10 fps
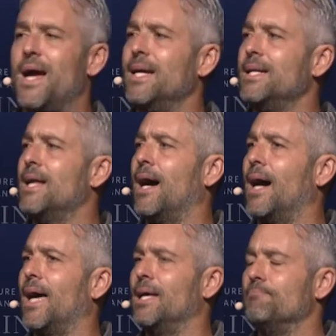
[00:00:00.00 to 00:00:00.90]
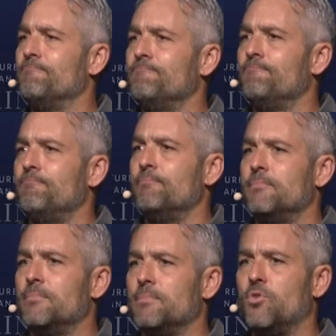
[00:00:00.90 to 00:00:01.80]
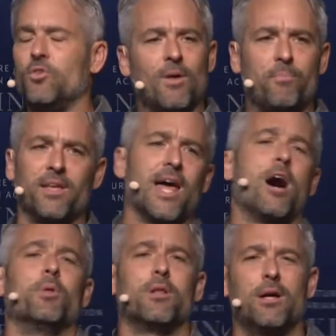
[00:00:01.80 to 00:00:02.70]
Why didn't I do something to help?